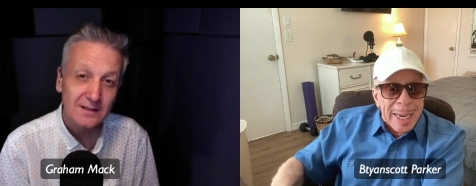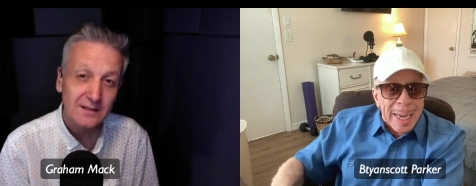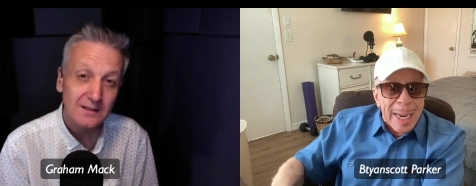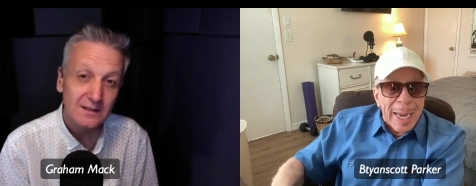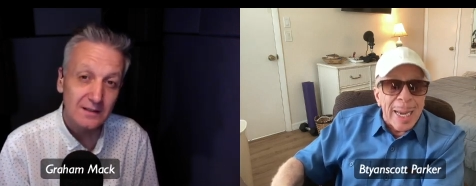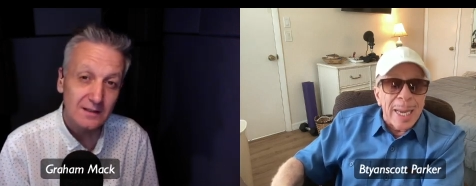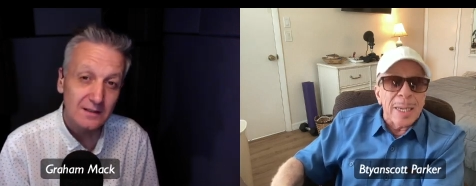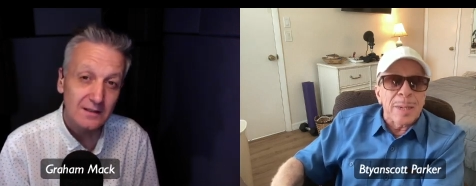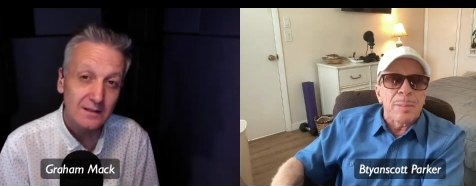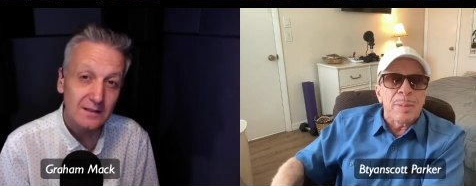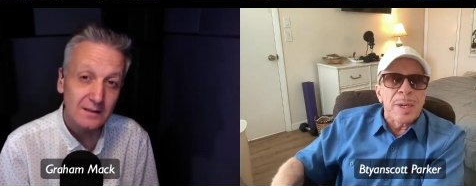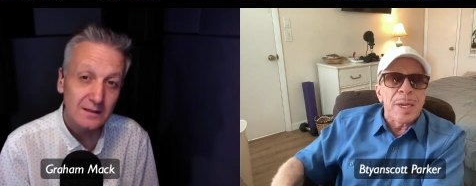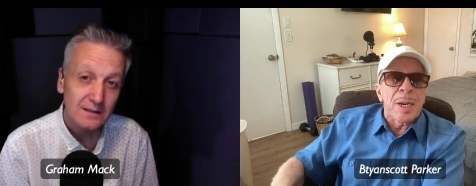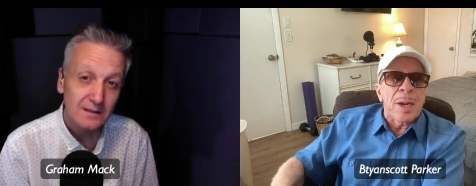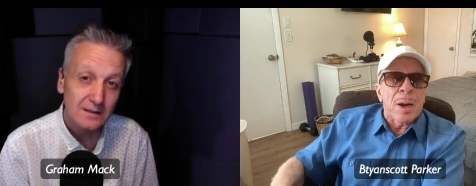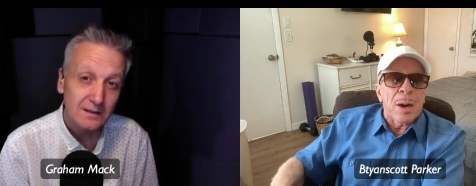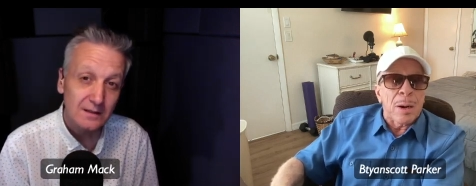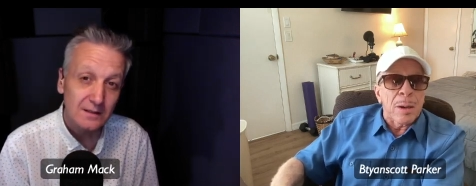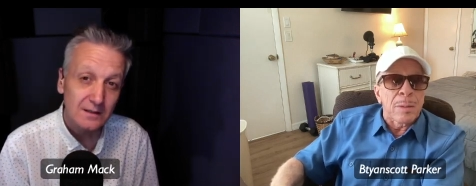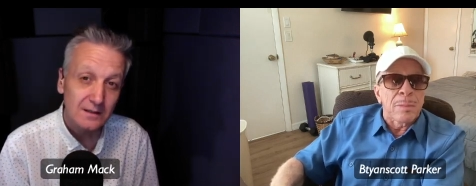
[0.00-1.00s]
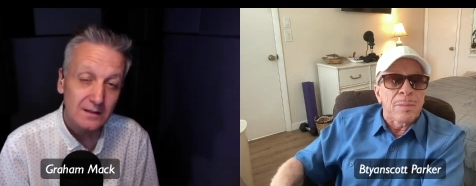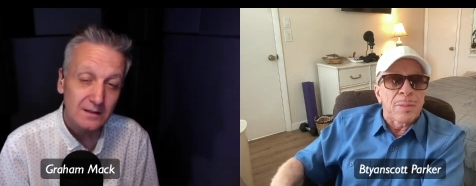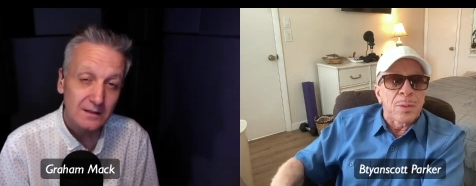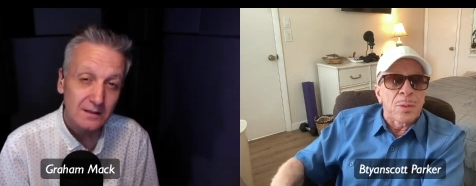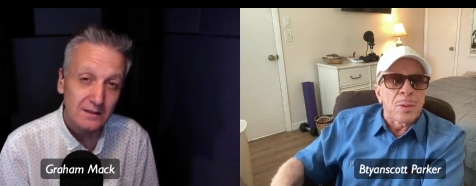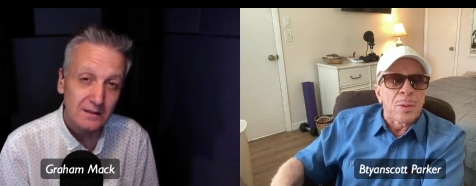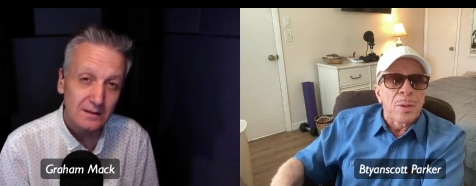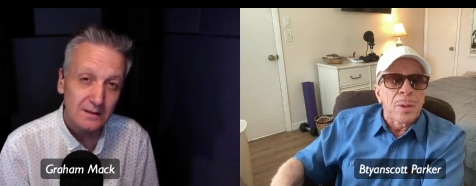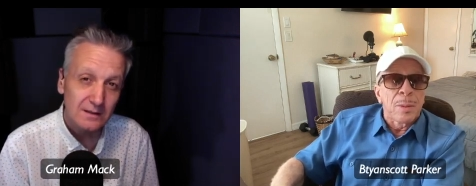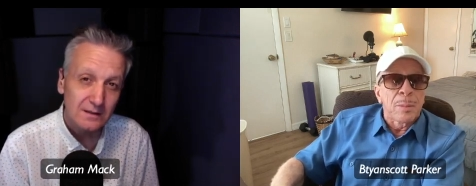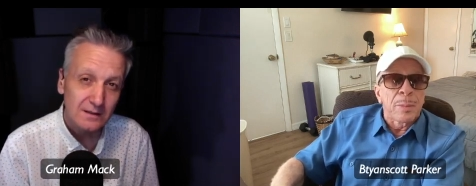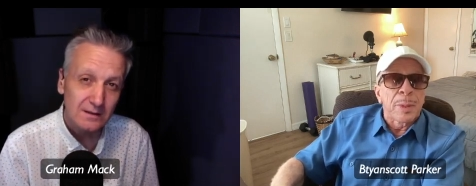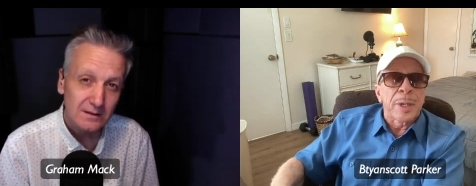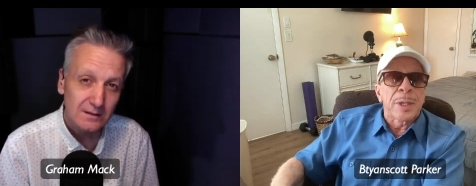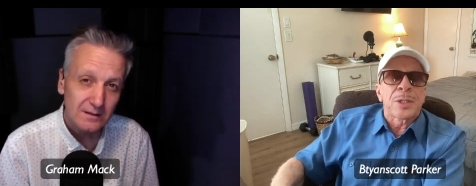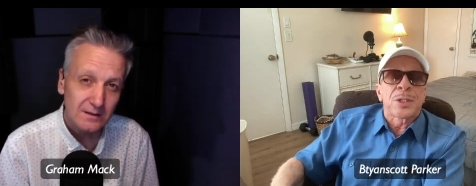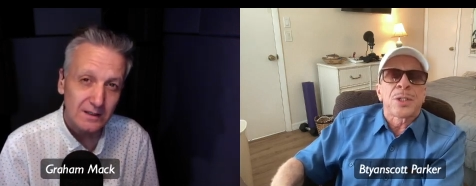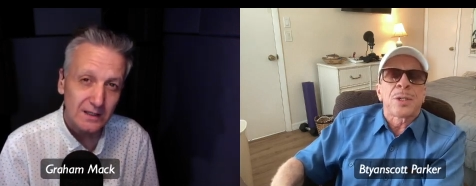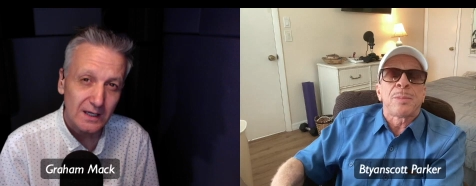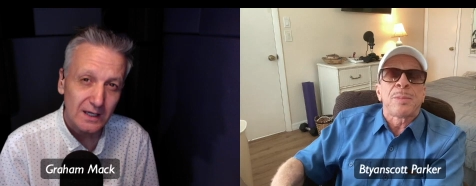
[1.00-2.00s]
Speaker 1: can be harmful,
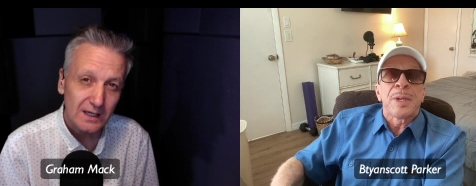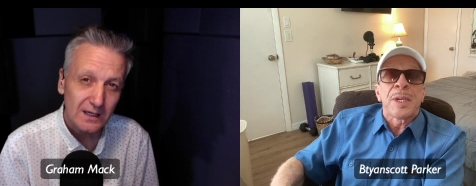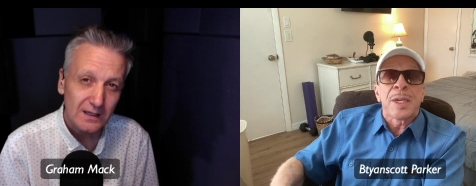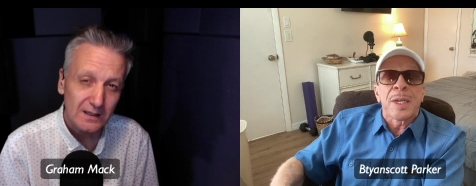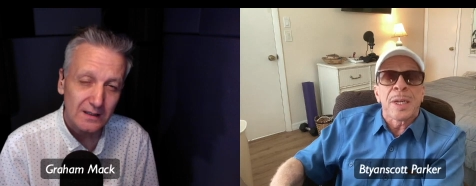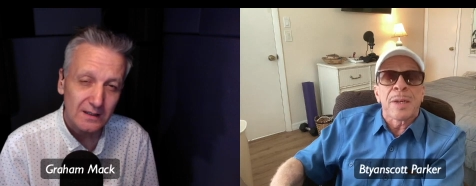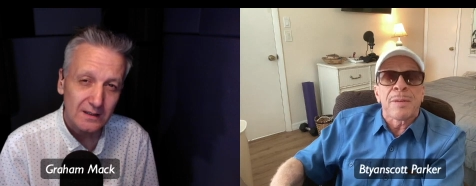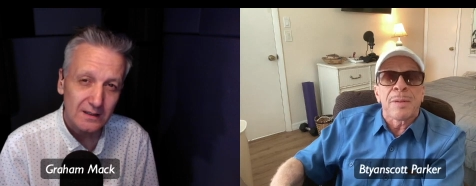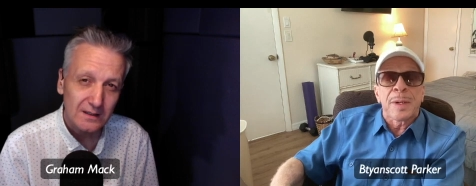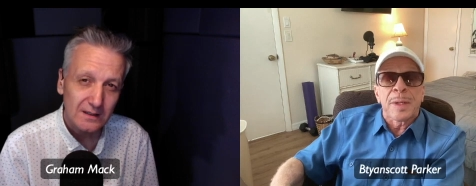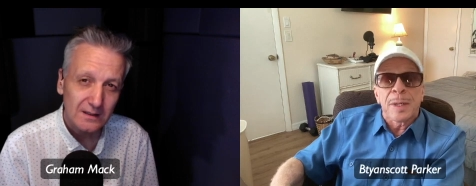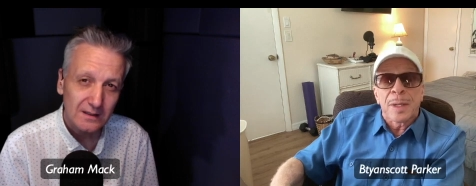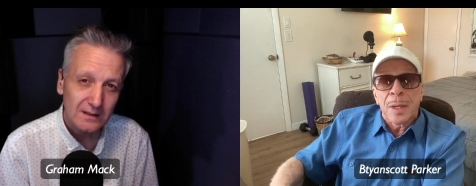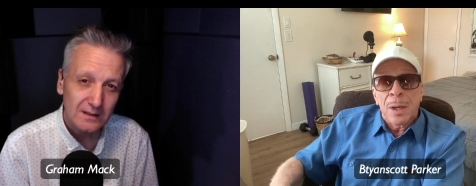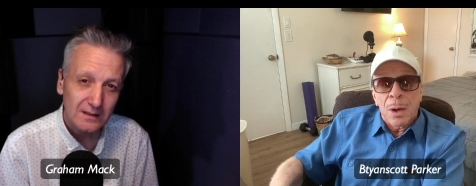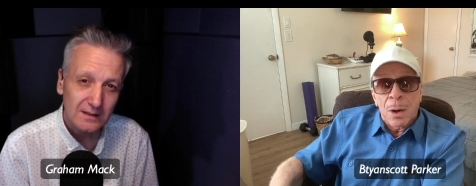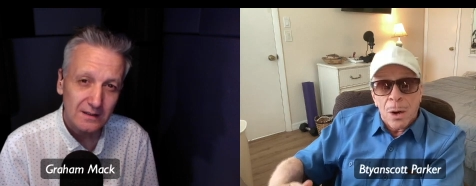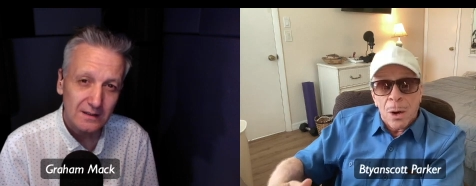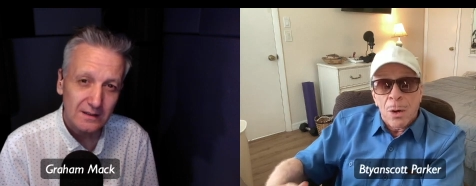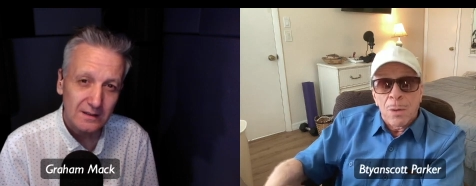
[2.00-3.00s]
but it should be given,